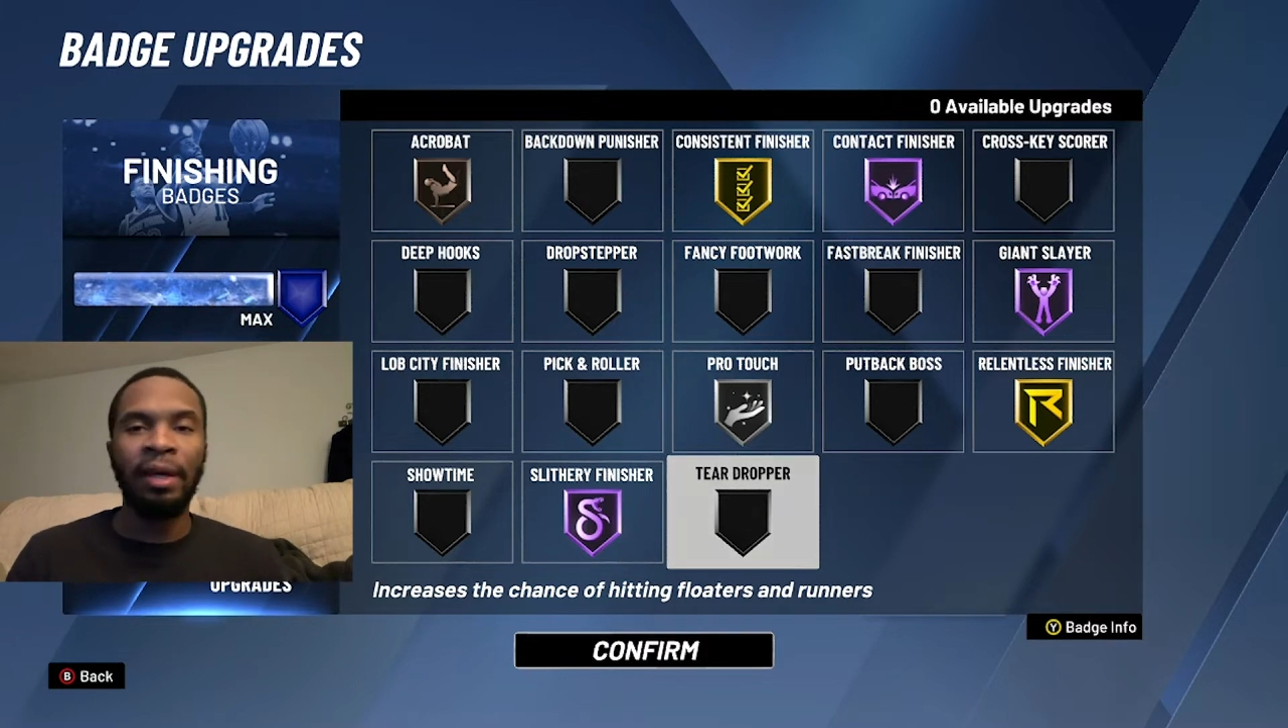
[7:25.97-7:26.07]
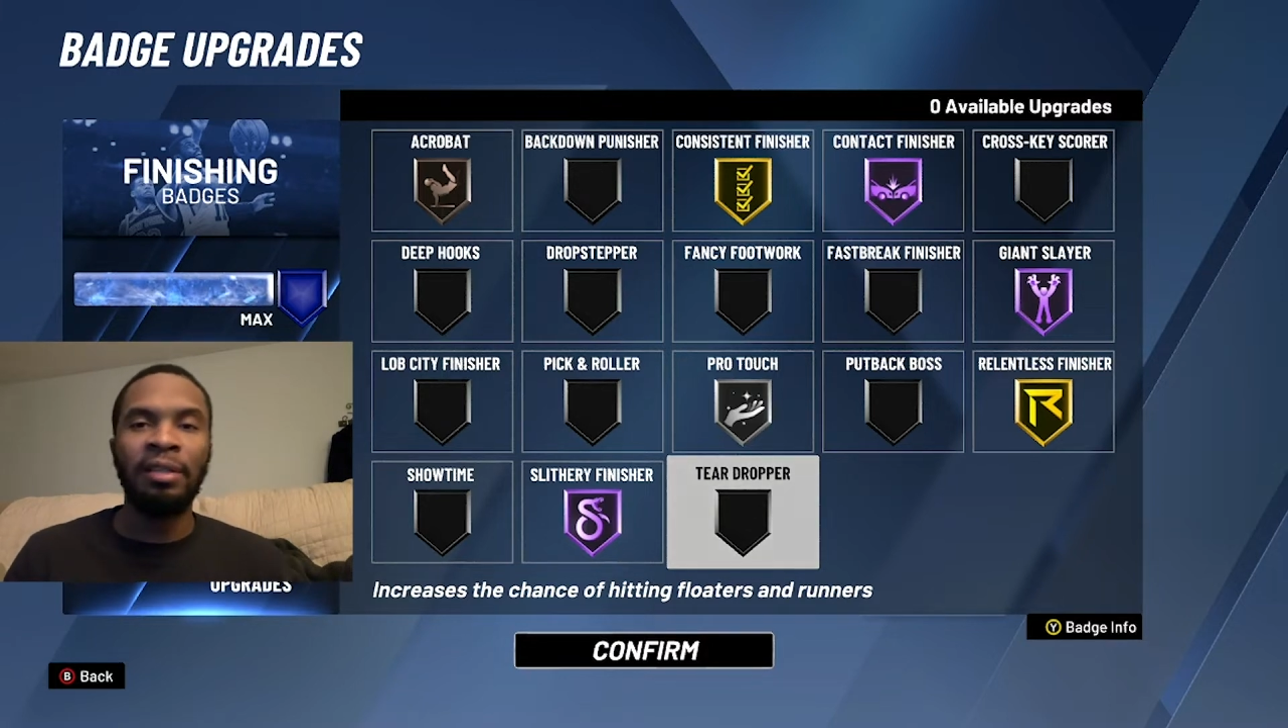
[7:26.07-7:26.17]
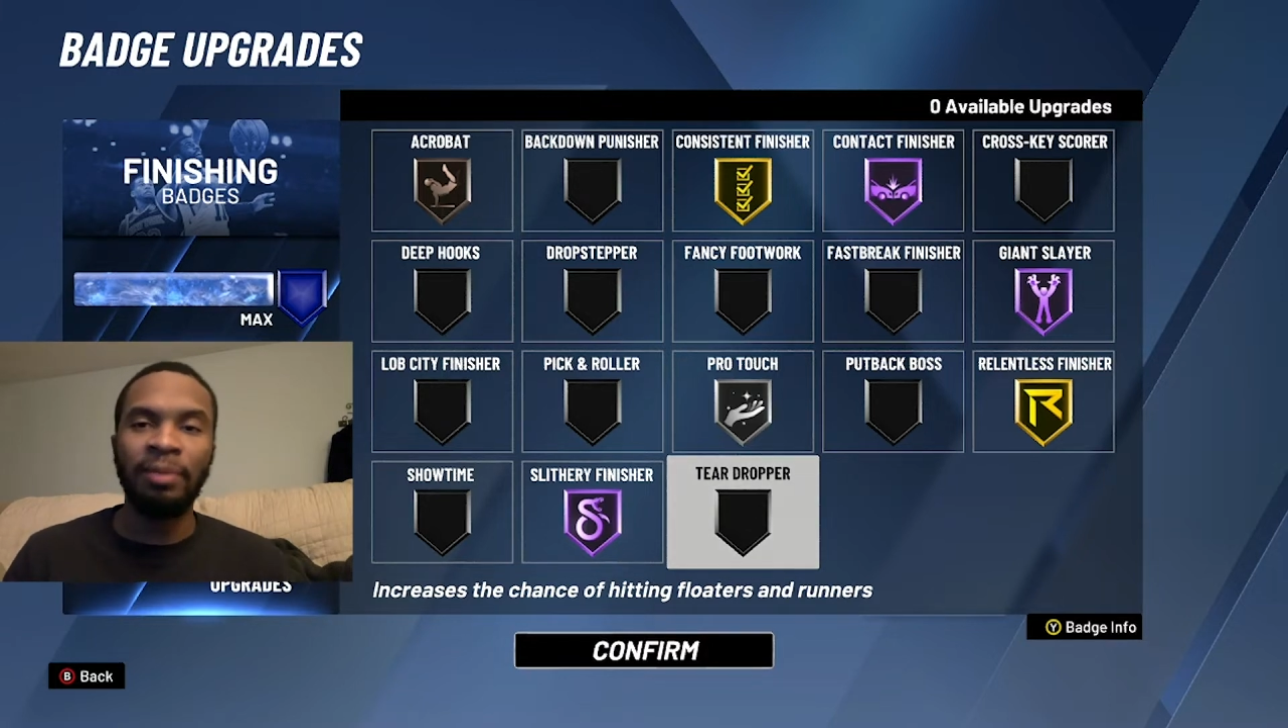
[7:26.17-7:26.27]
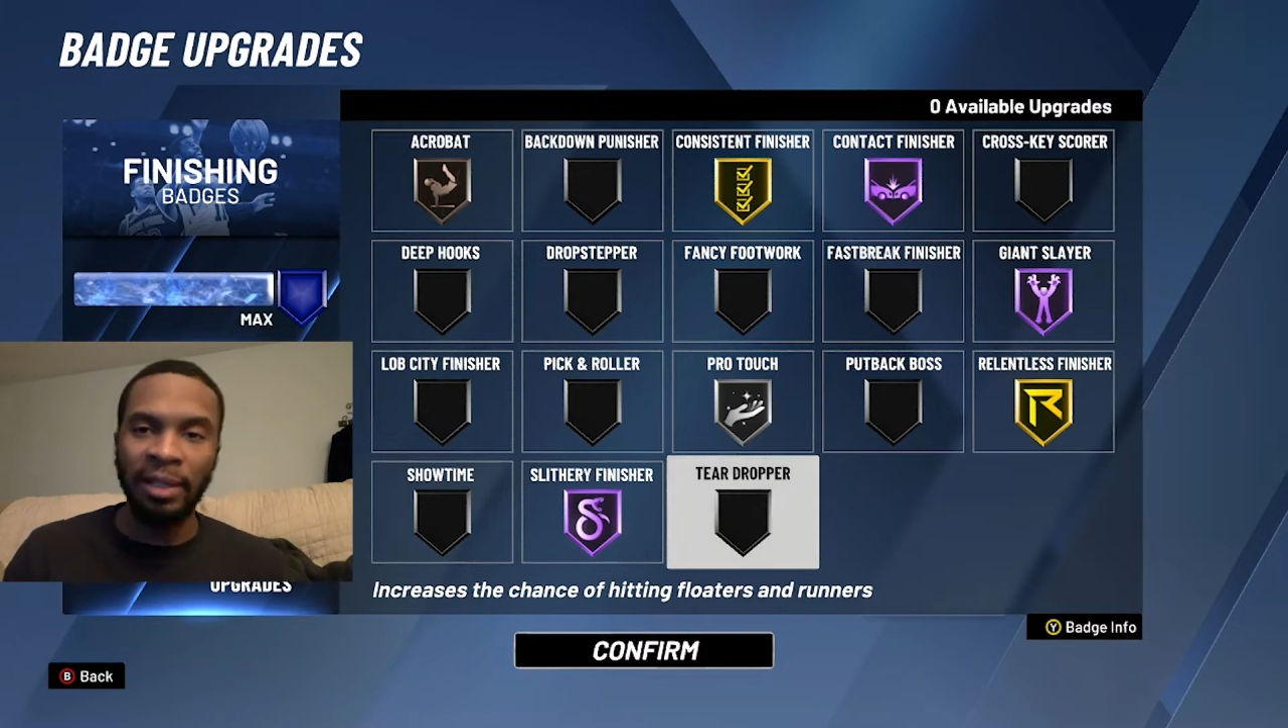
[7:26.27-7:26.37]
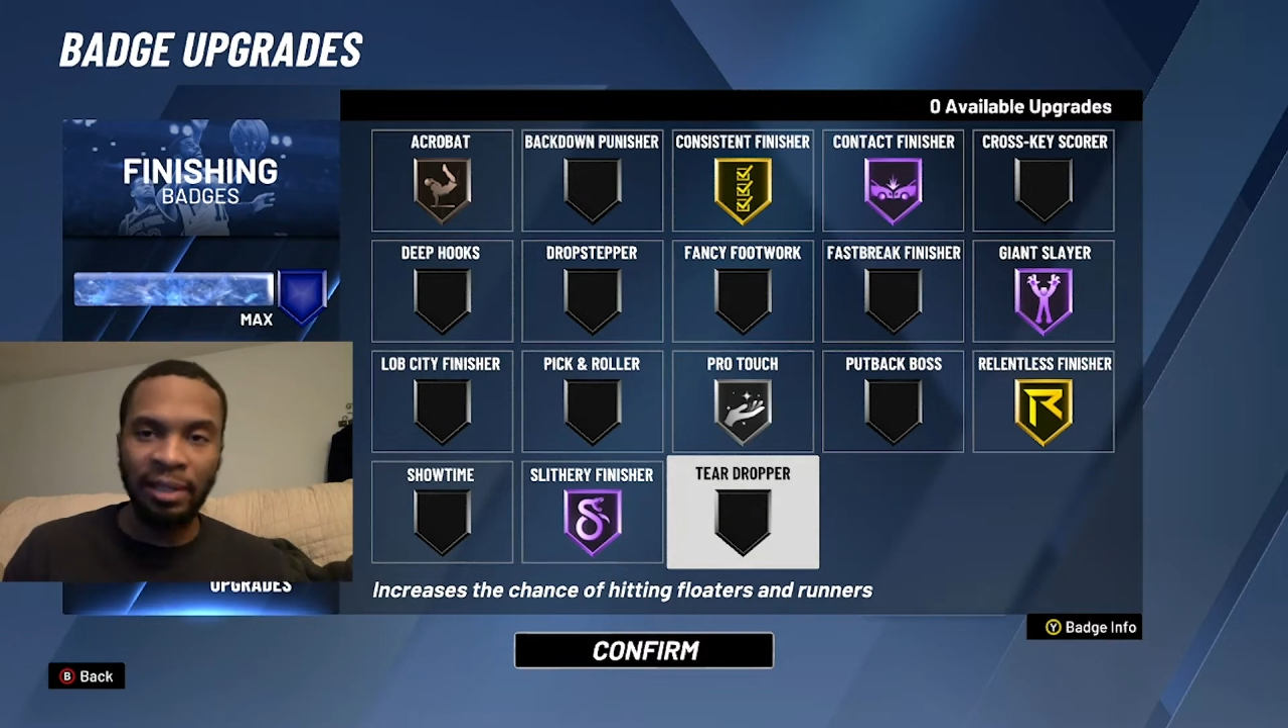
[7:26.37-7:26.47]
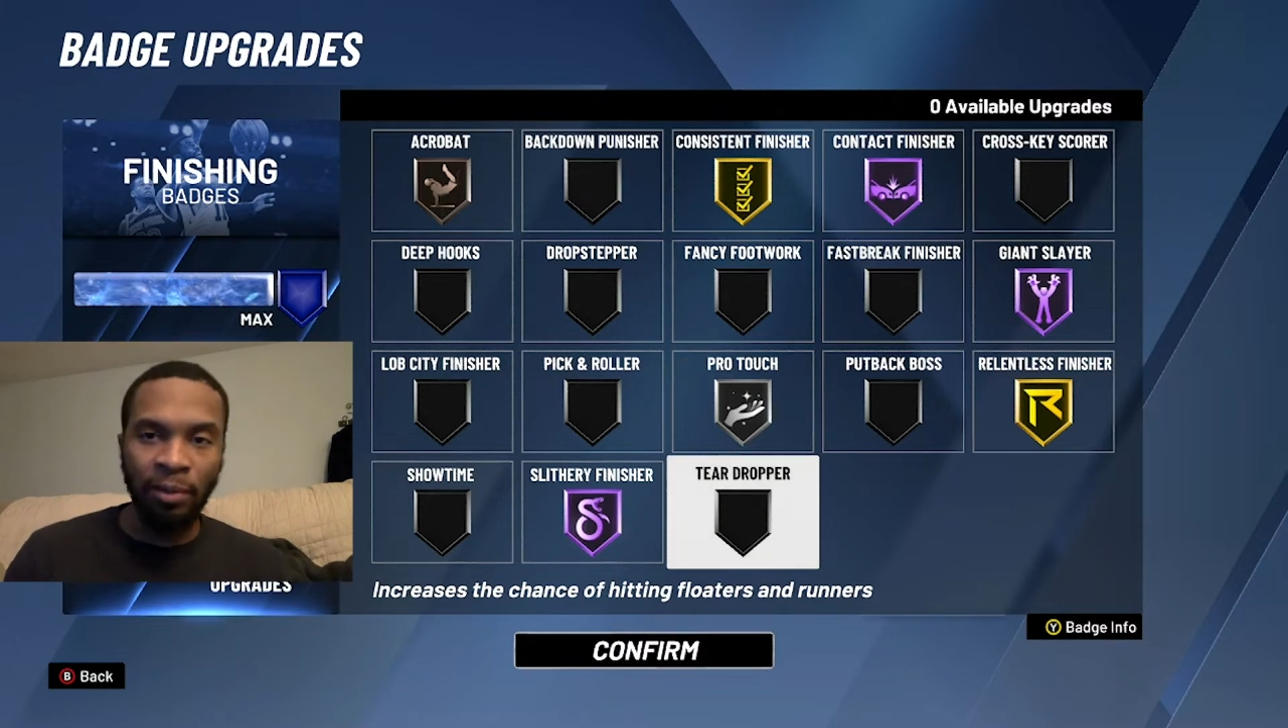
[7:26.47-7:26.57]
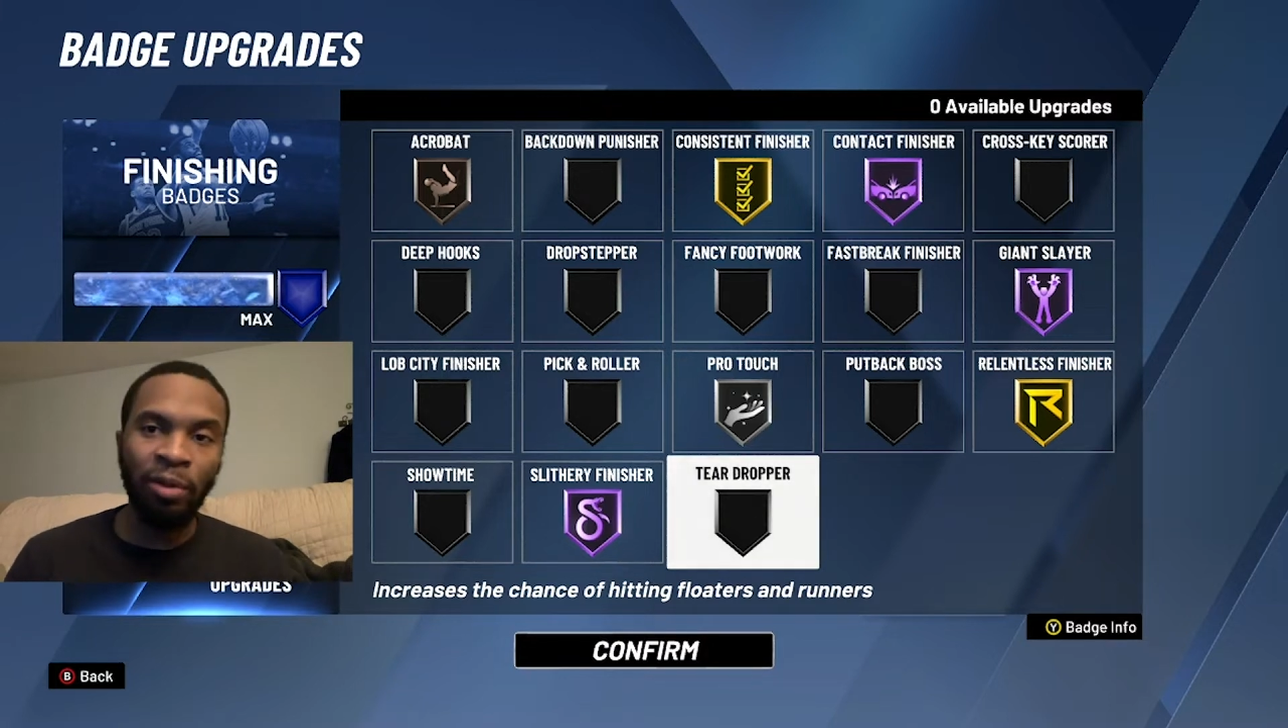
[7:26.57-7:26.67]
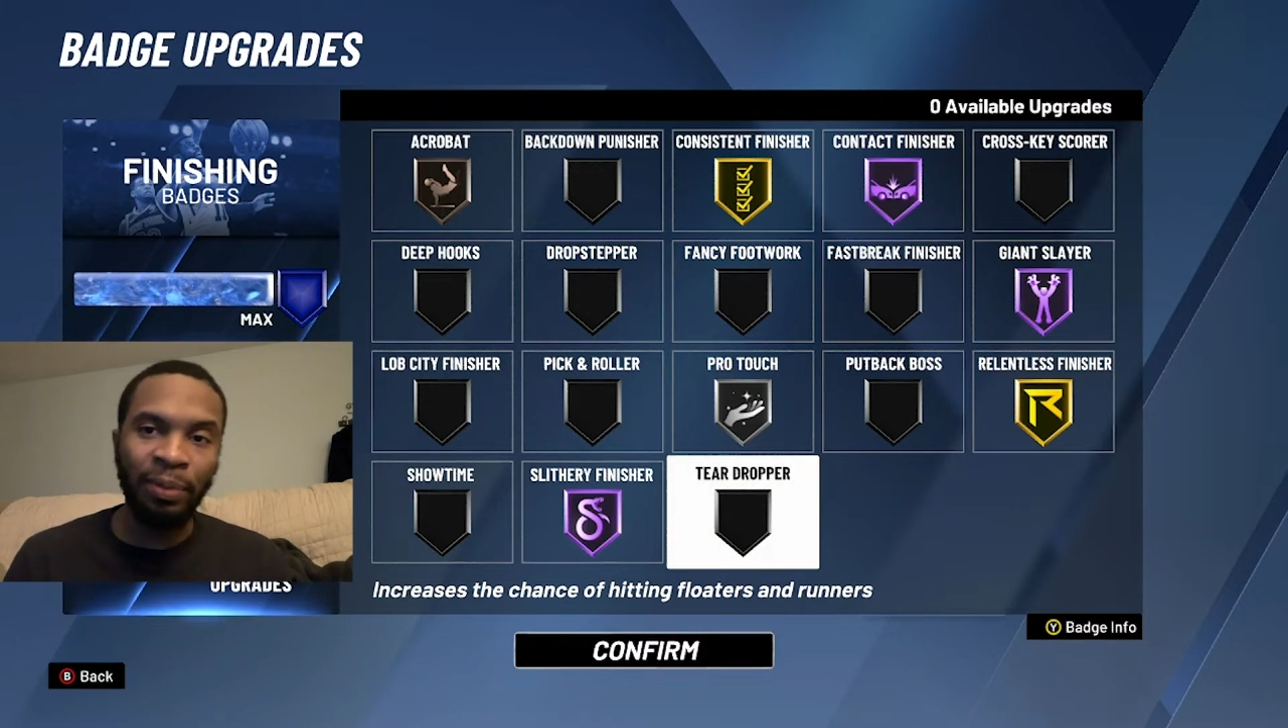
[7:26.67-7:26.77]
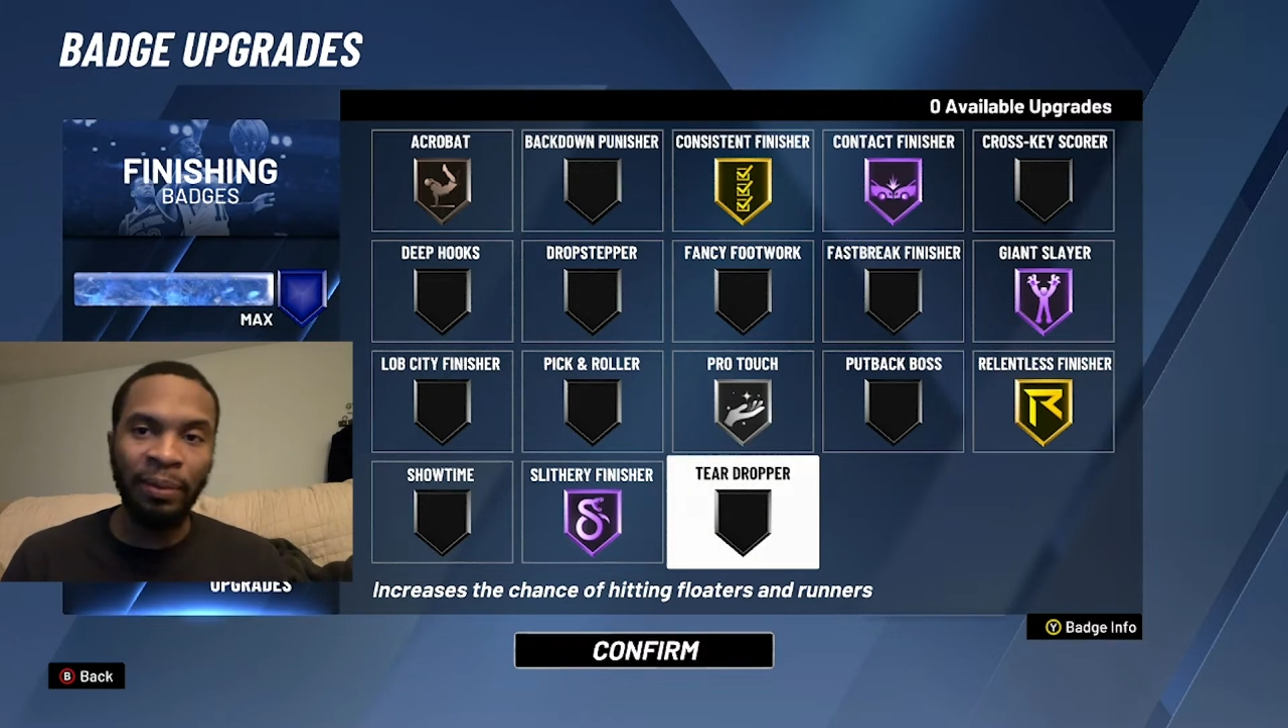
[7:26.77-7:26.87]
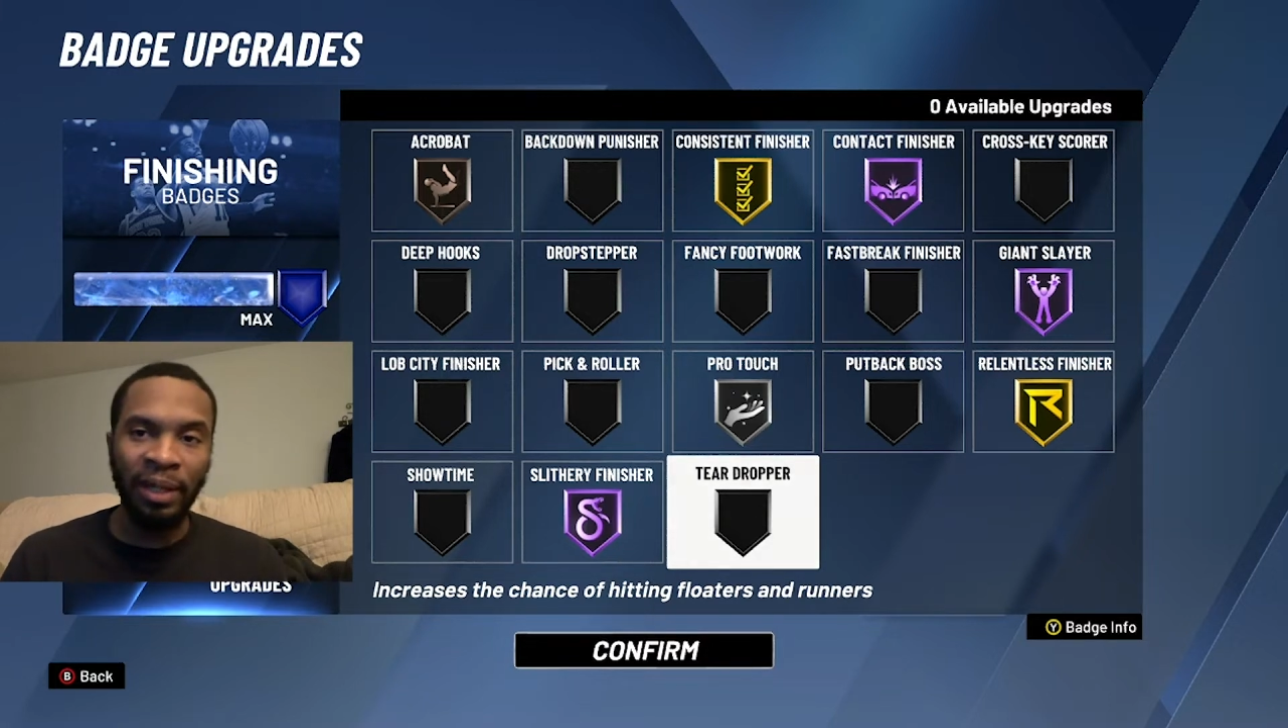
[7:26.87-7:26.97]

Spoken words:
So because they want people